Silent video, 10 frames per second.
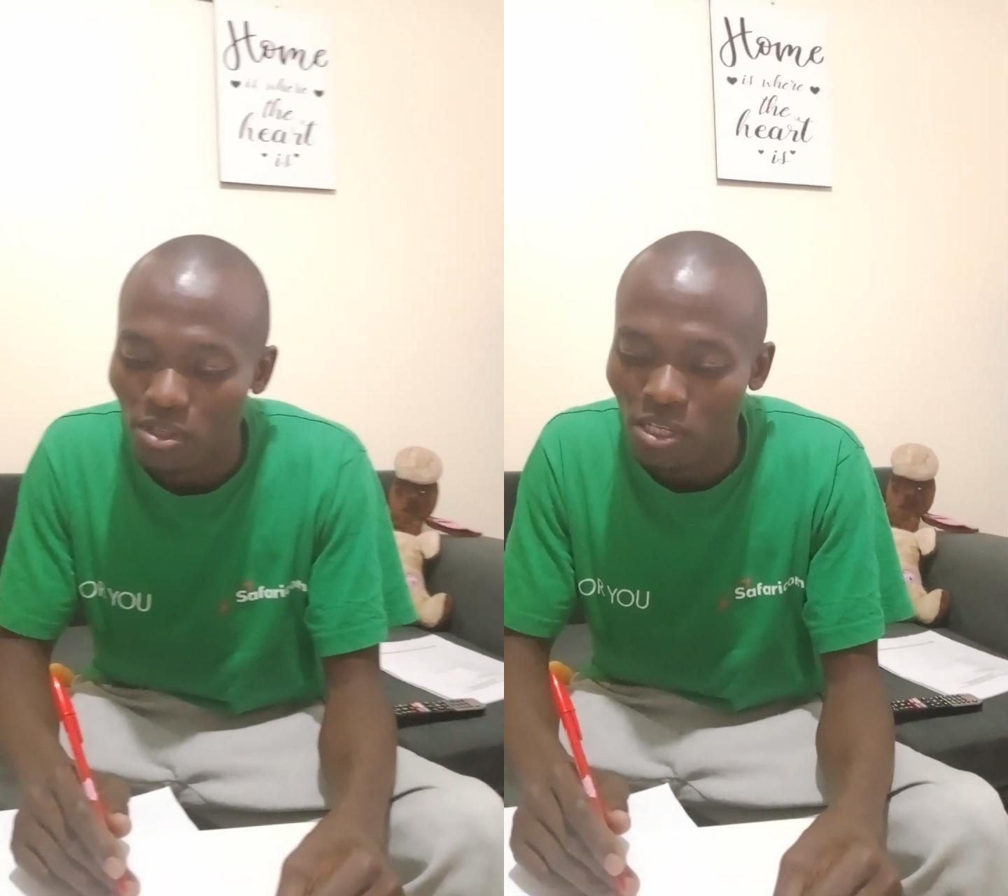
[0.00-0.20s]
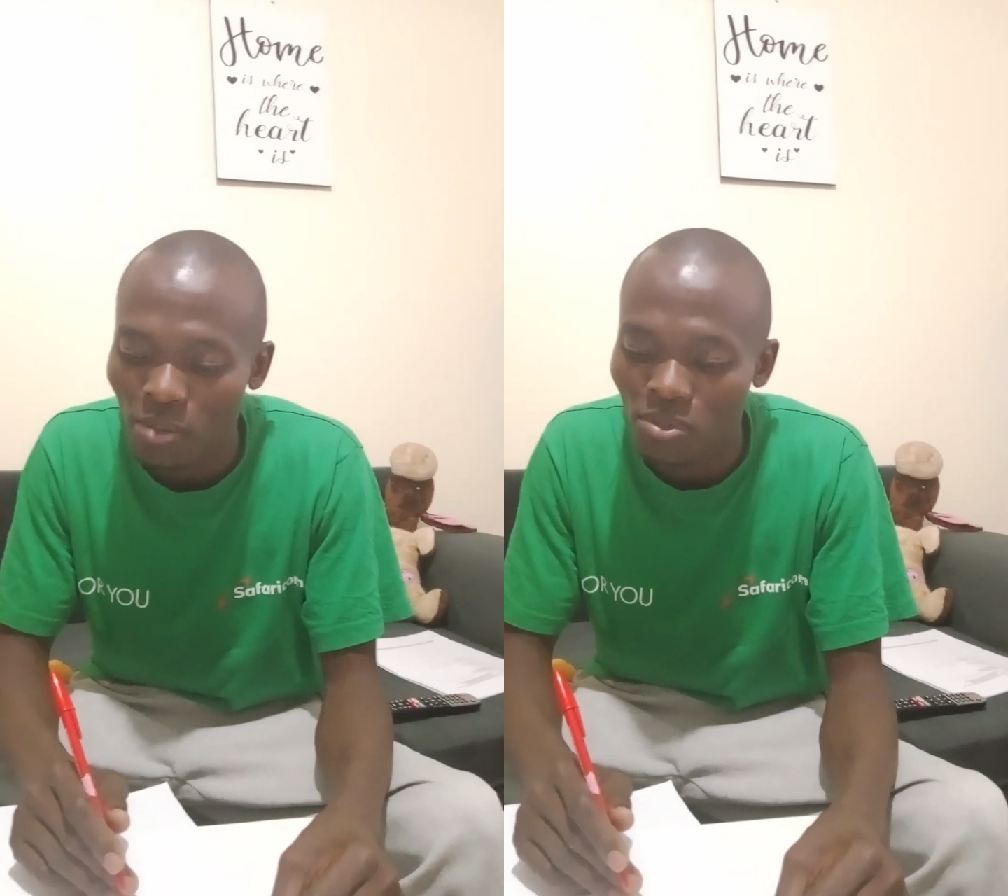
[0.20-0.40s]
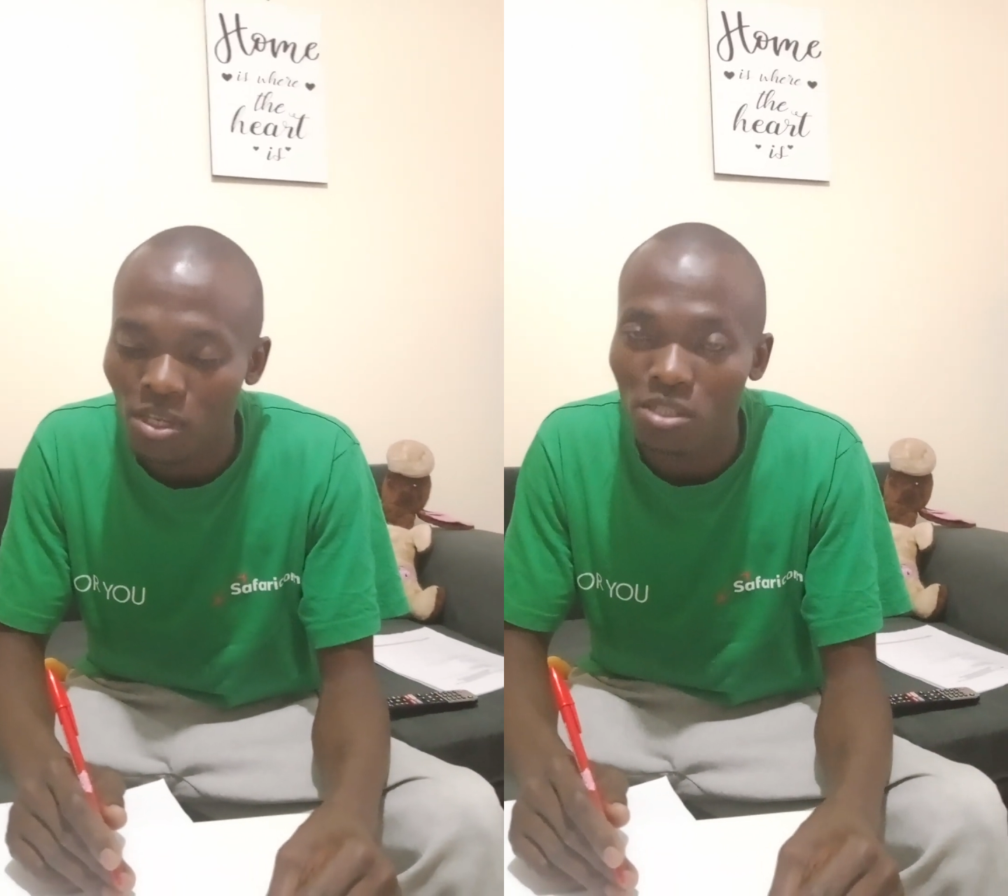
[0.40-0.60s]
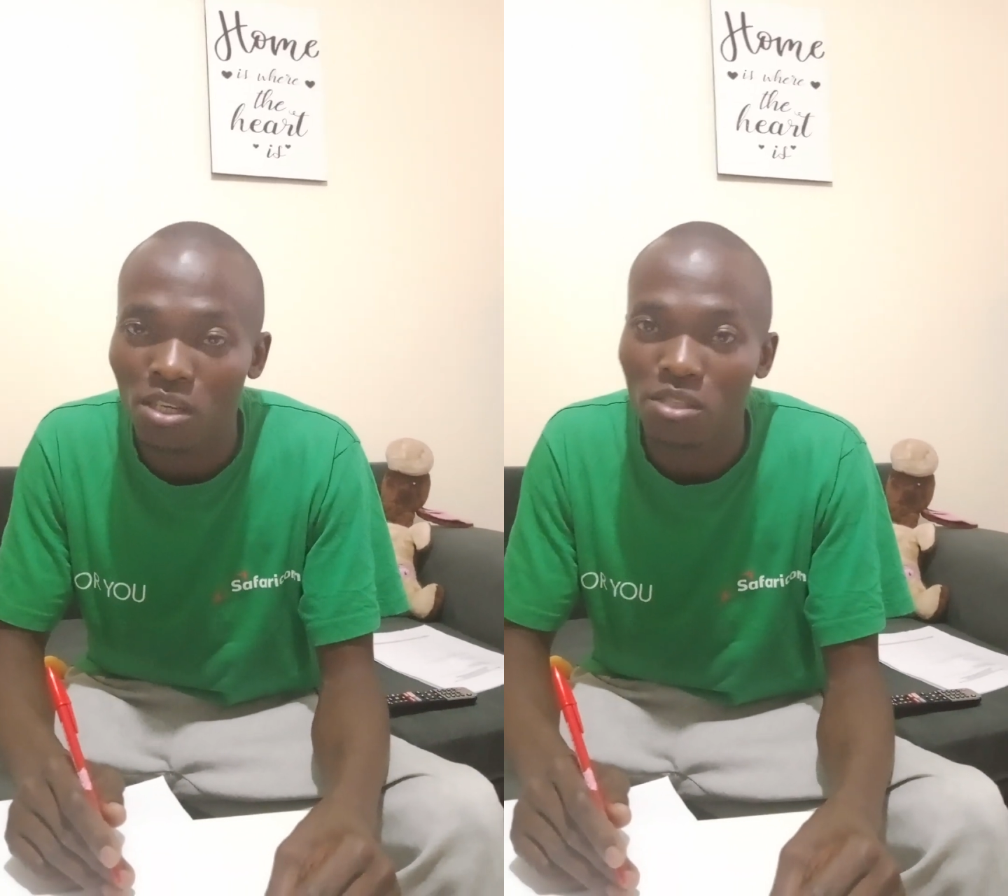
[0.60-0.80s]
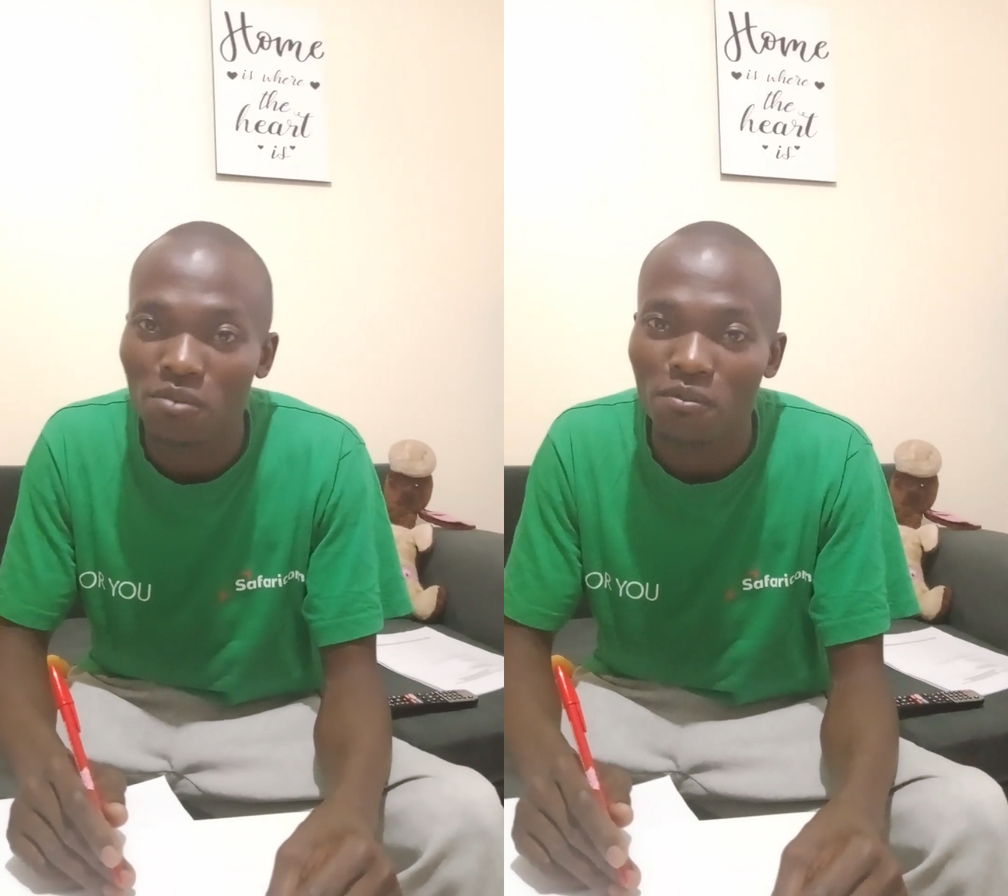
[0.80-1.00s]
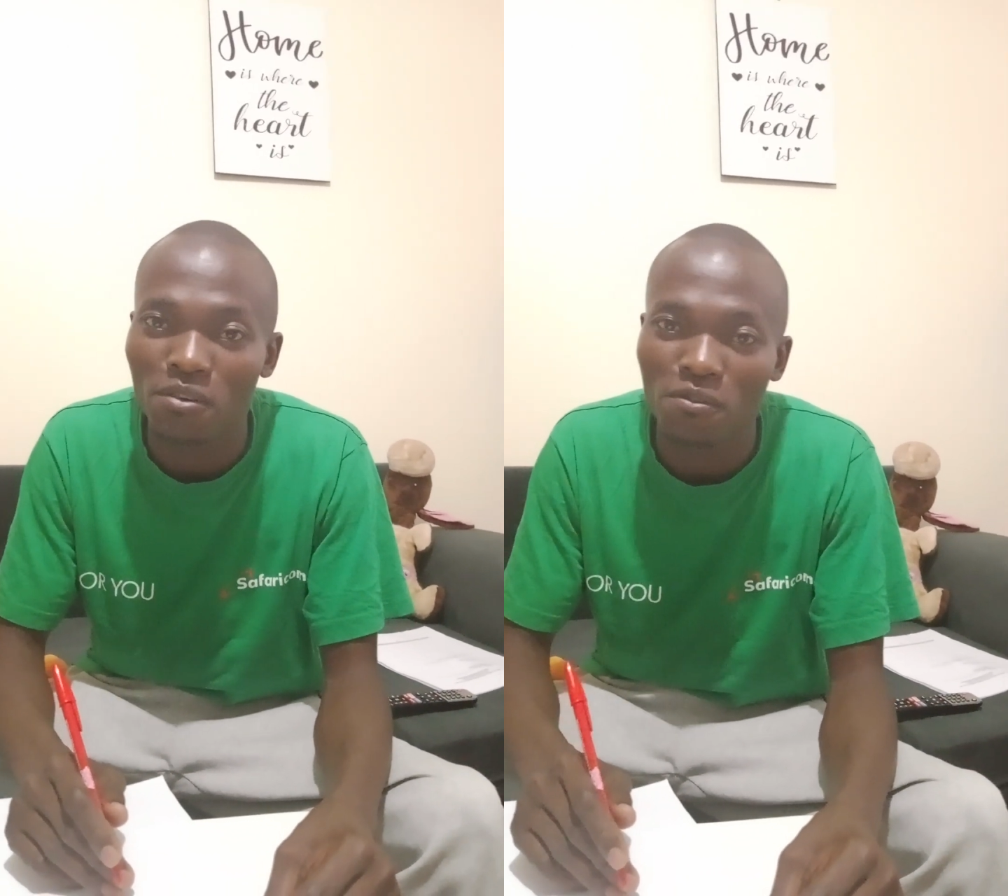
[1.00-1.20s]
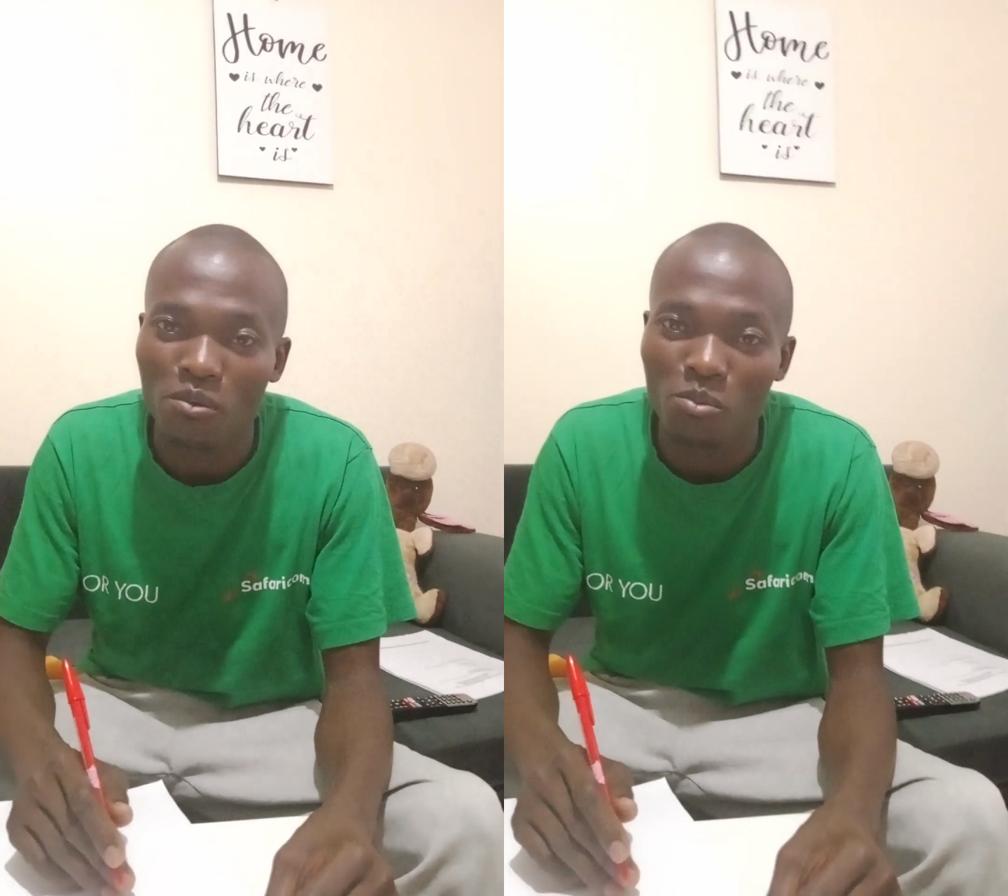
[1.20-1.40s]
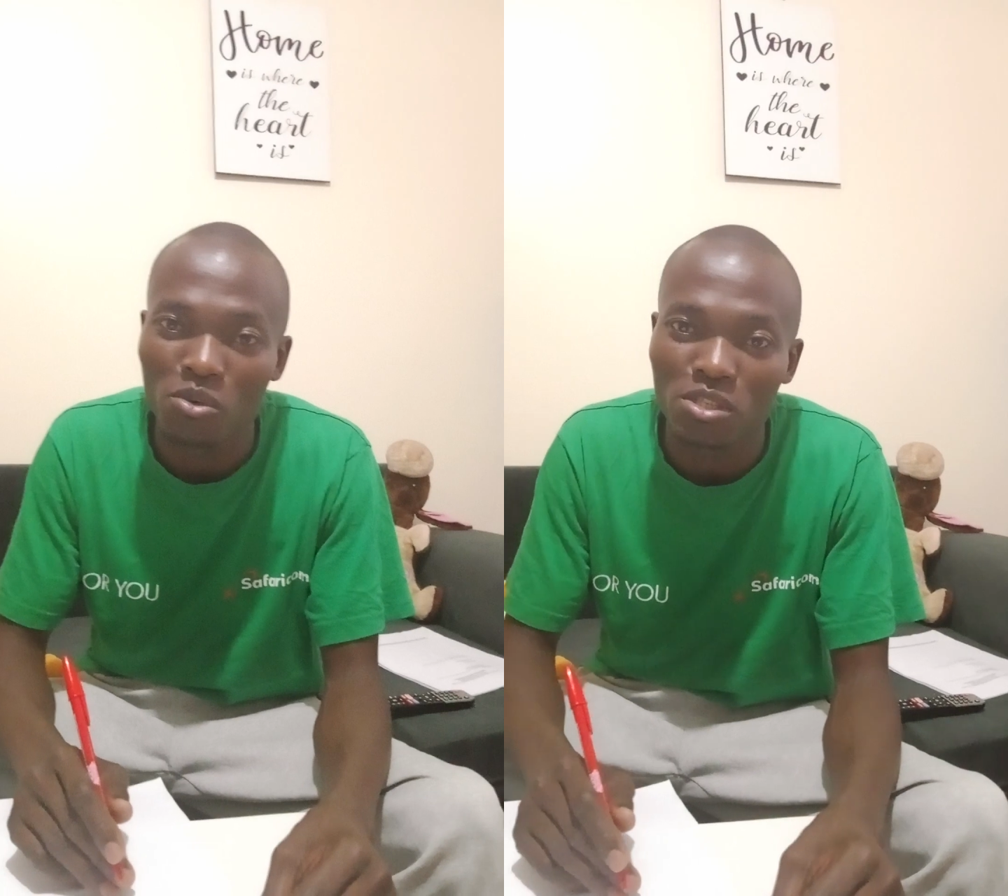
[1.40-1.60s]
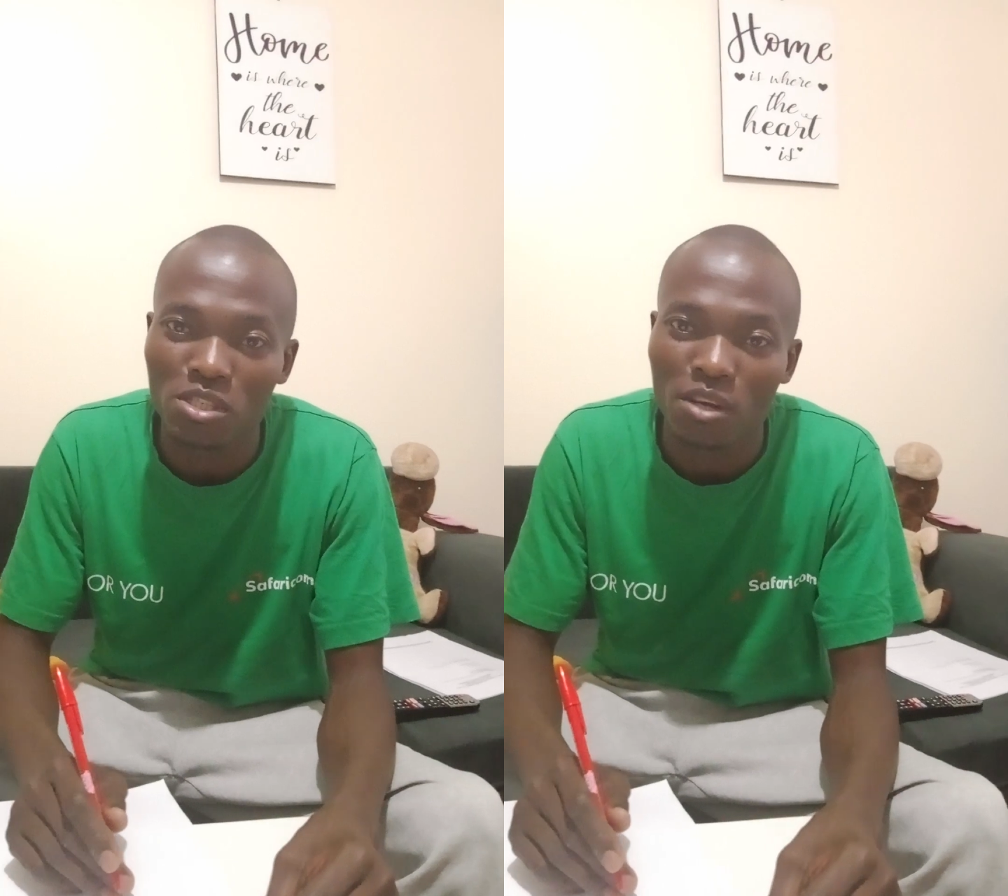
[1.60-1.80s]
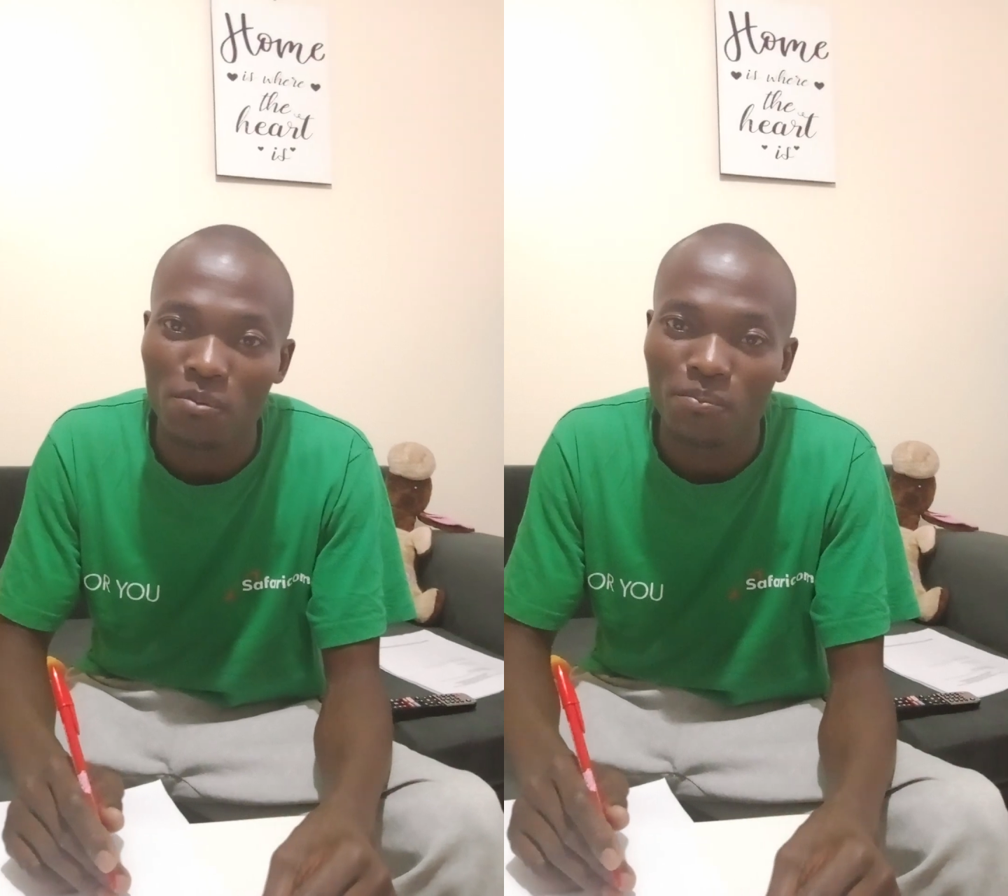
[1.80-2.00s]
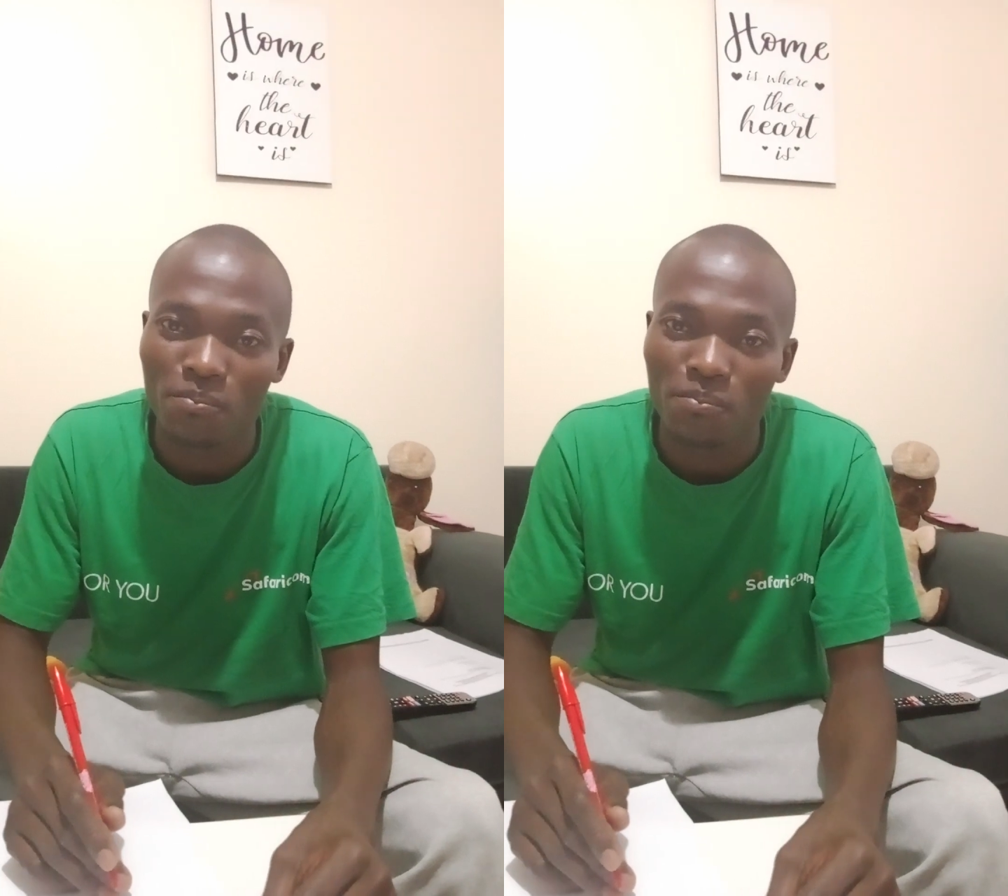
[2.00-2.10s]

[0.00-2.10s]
substances free from moisture.